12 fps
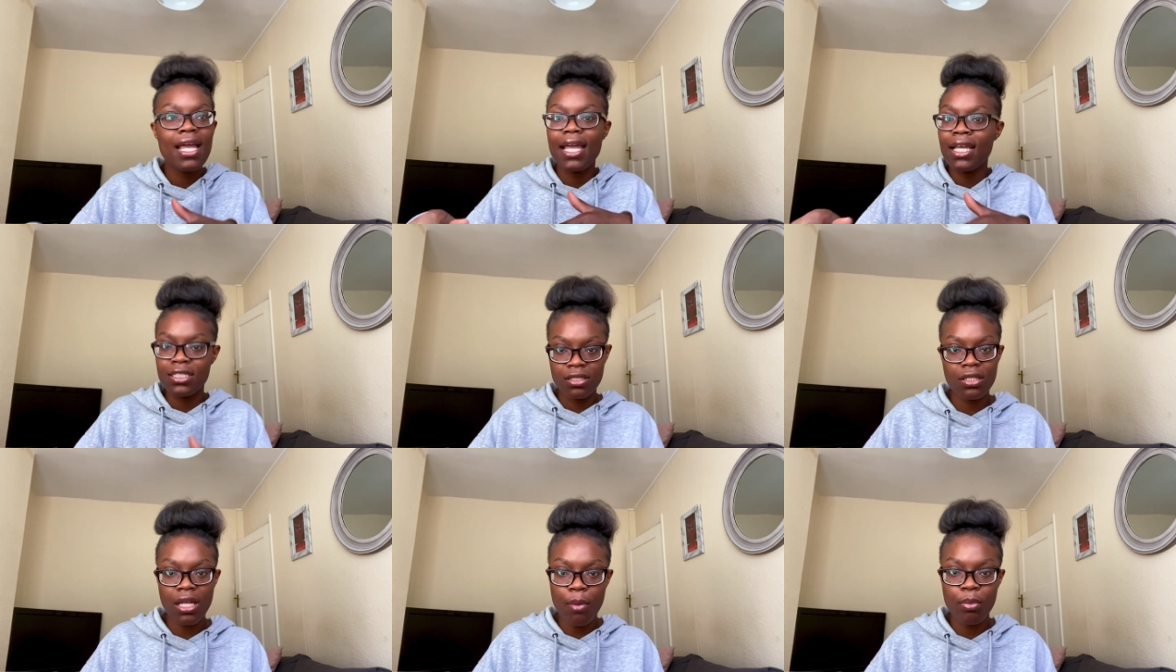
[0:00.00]
It's
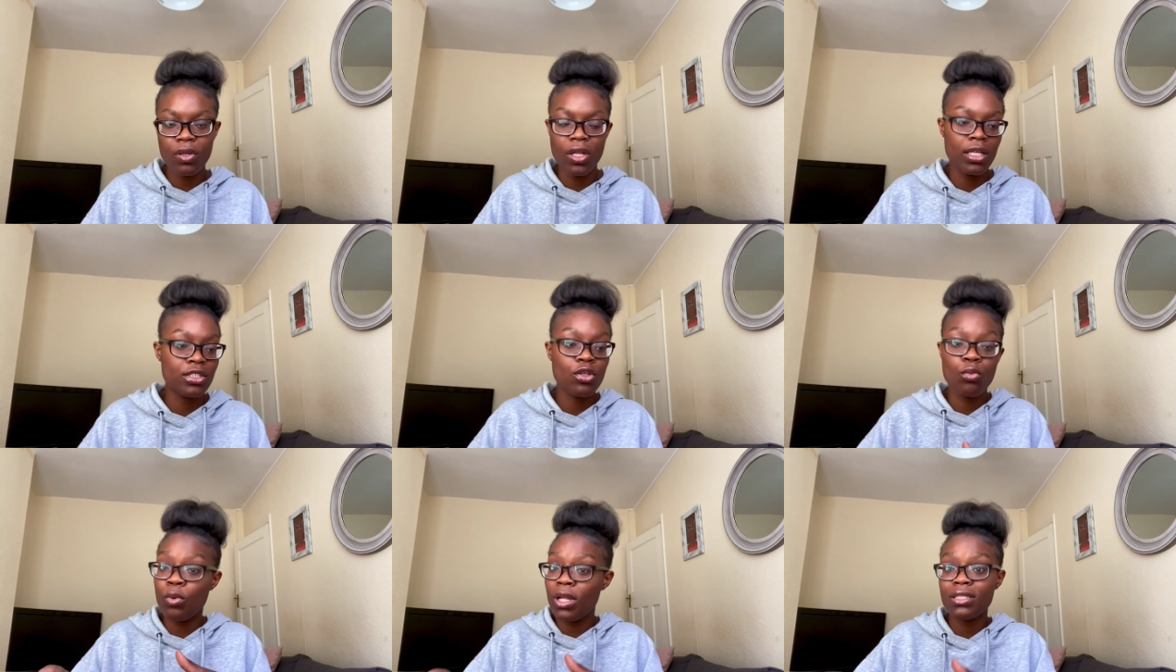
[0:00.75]
not happening. So
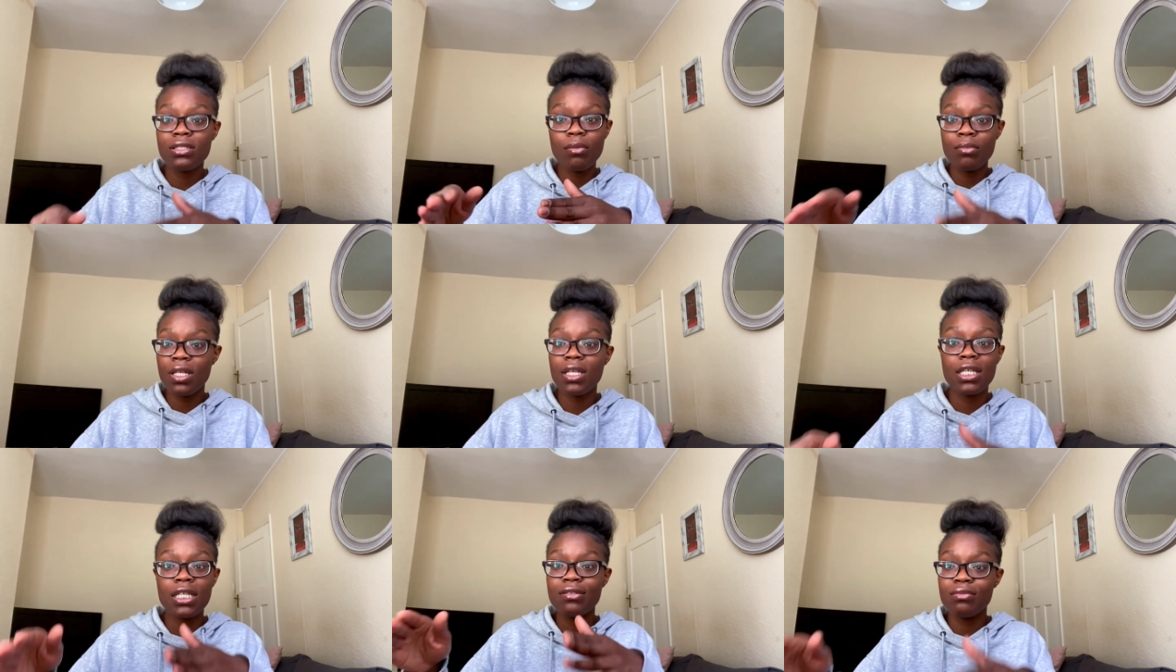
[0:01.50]
when
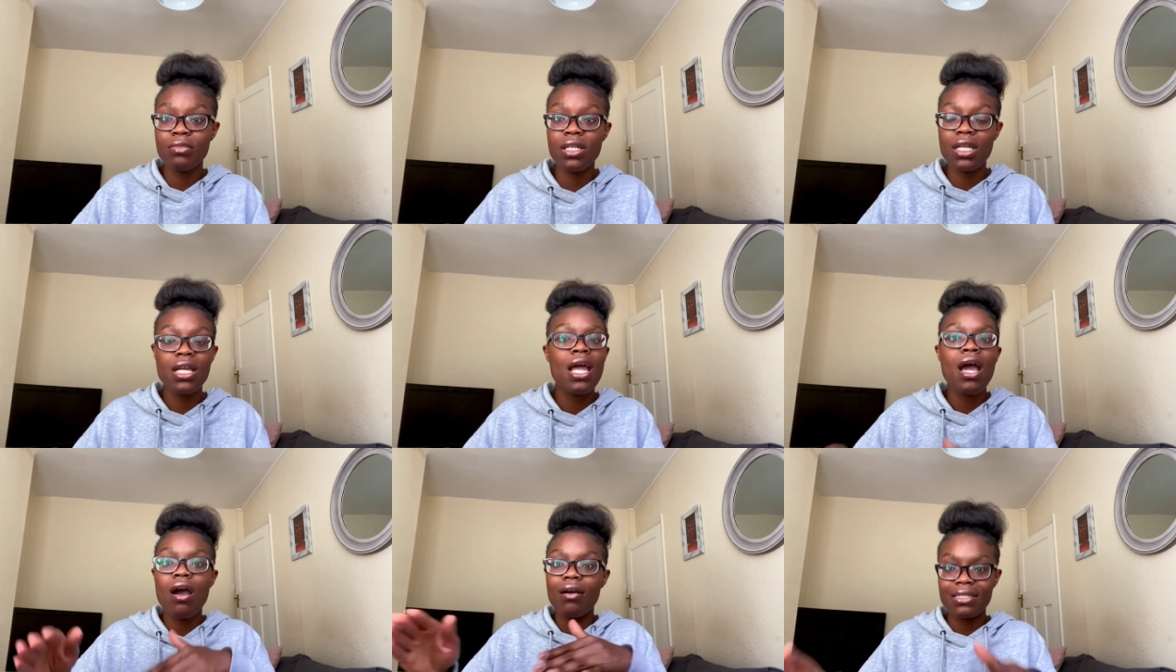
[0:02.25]
something gives me
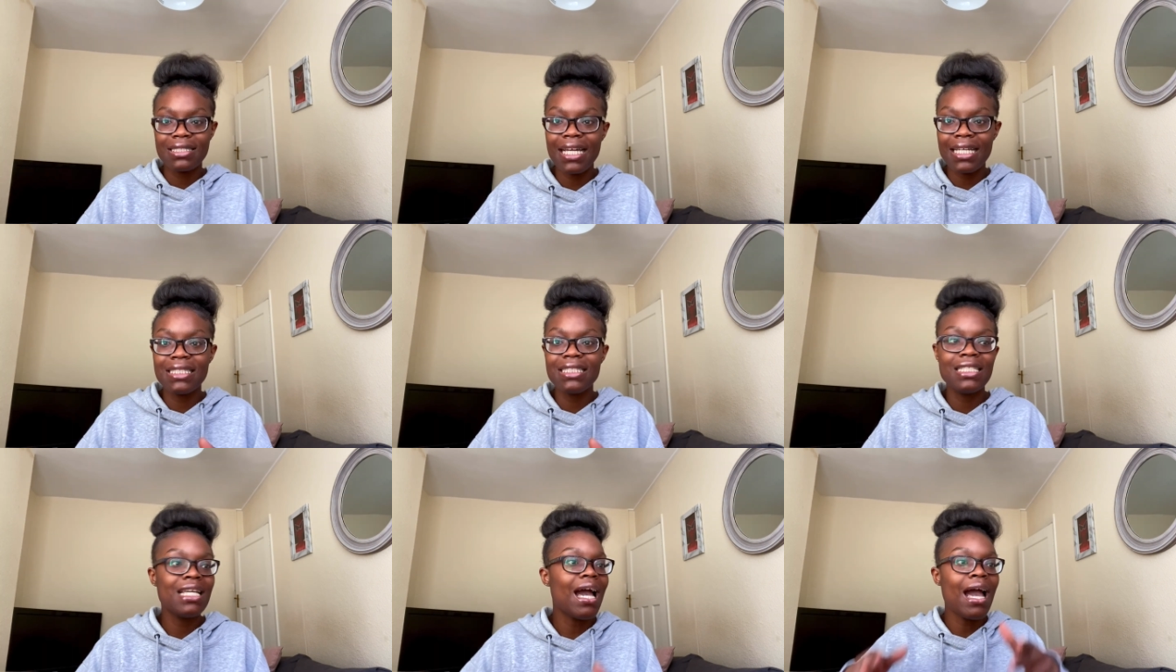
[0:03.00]

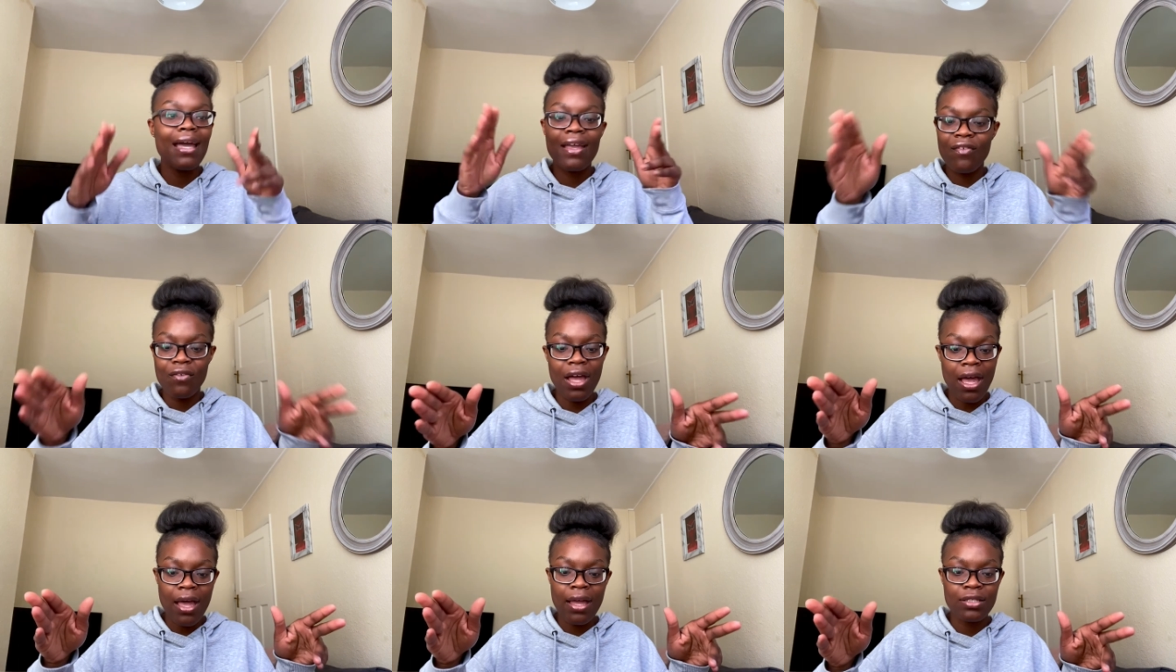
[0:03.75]
anxiety,
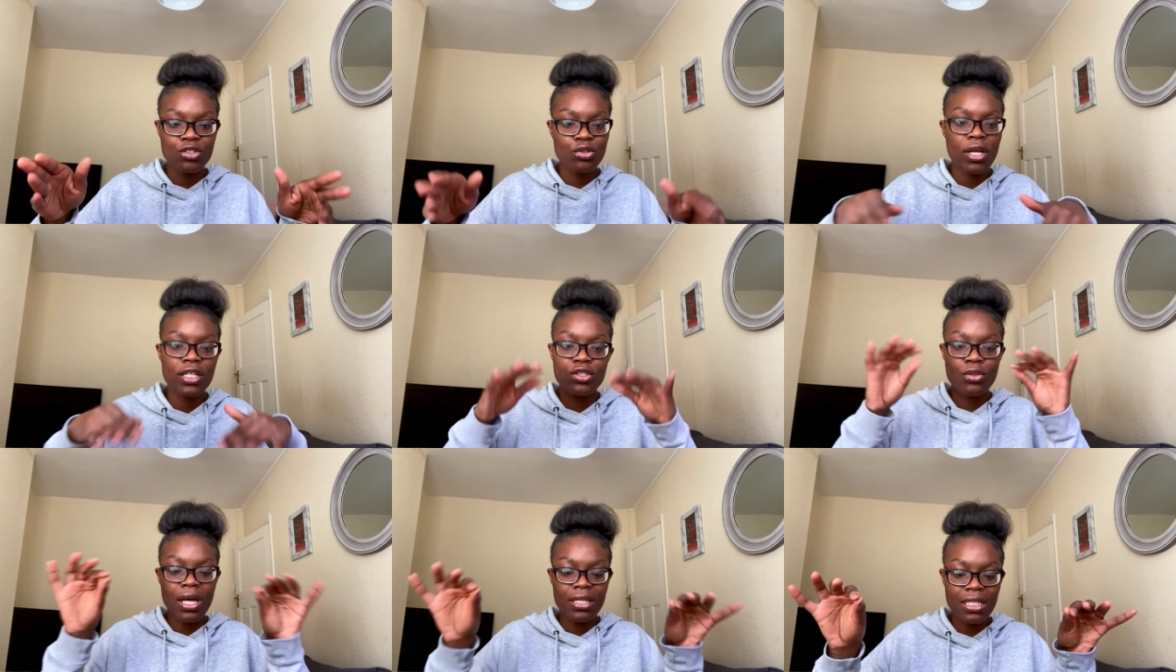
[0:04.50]
I try
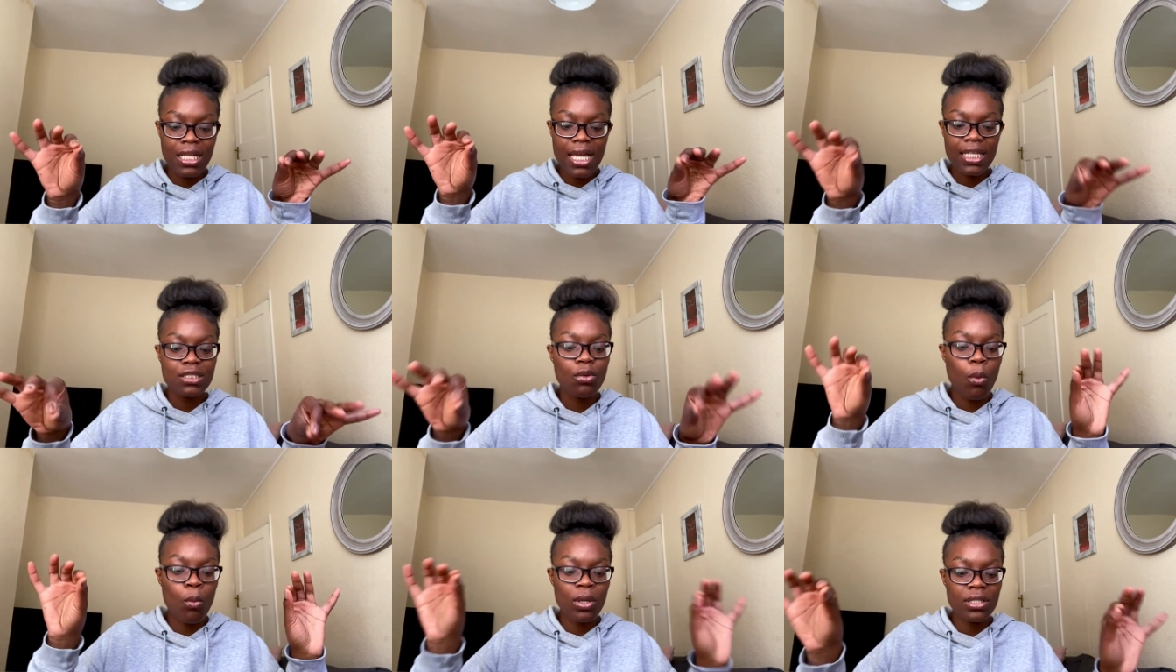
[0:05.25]
to analyze
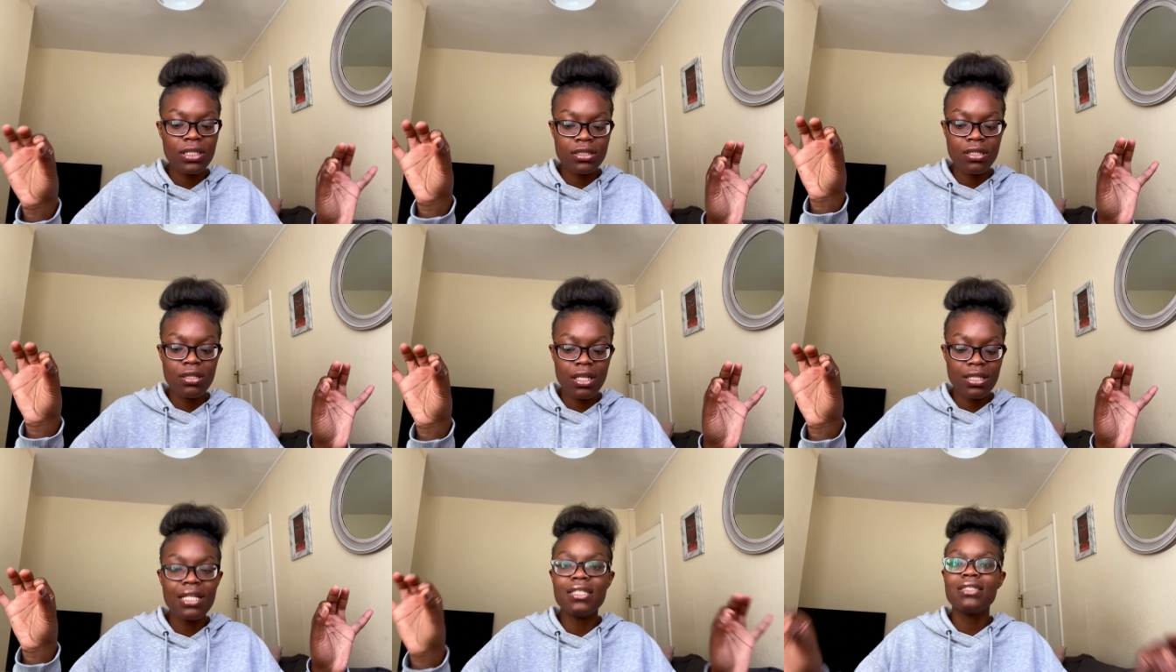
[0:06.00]
what is the thing
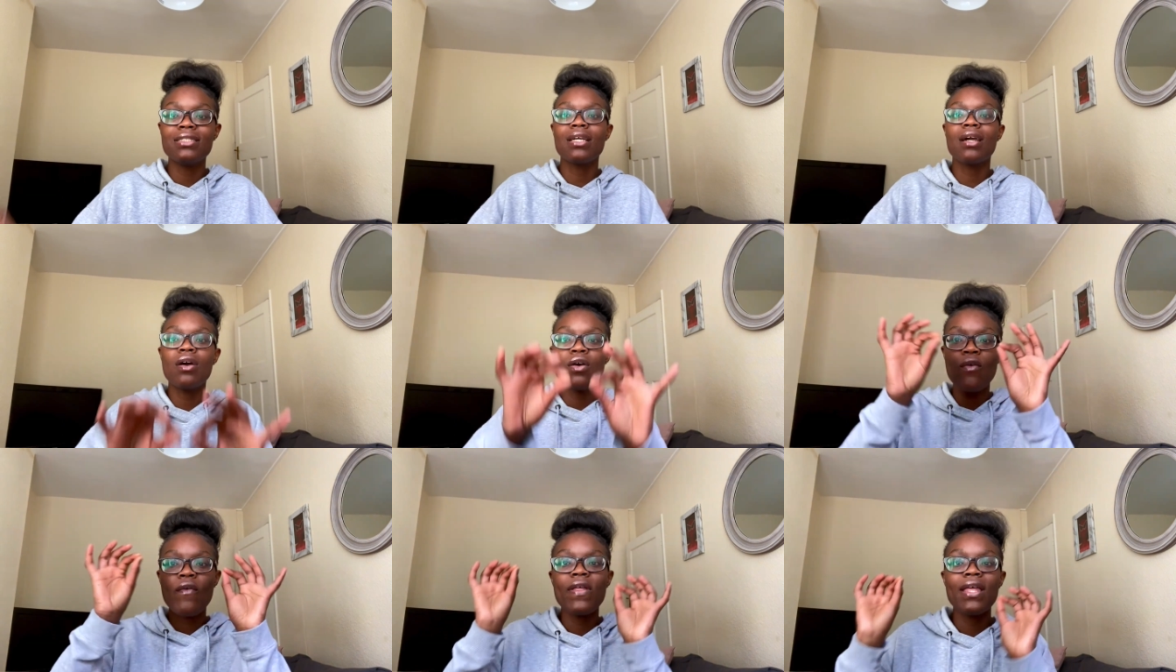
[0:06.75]
that needs to
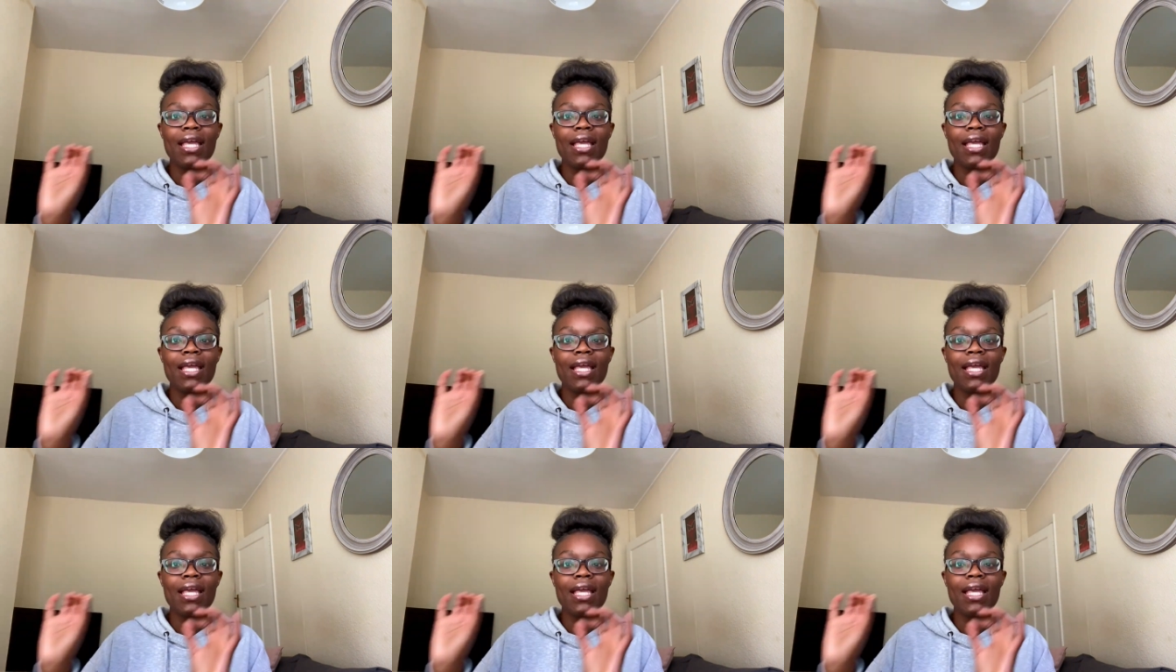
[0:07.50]
go.